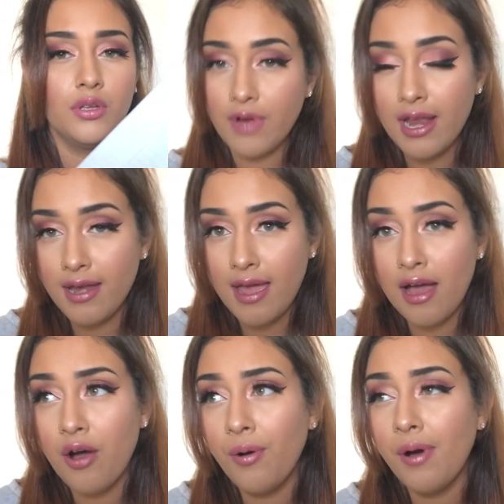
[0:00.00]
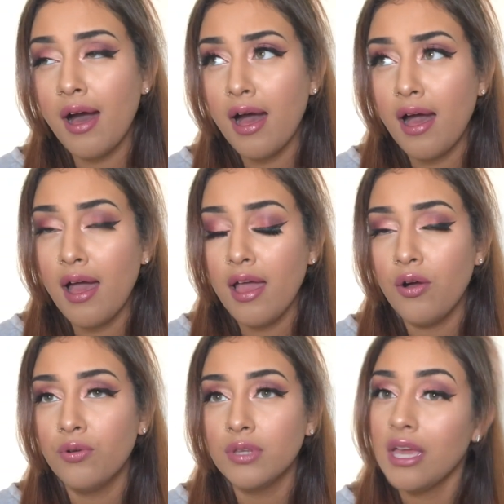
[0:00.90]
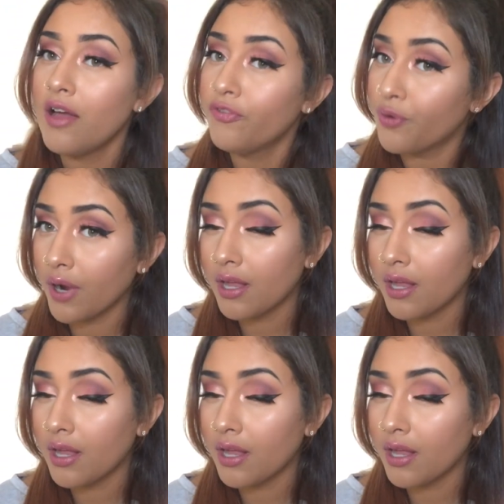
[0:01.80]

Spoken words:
Right now I only have 4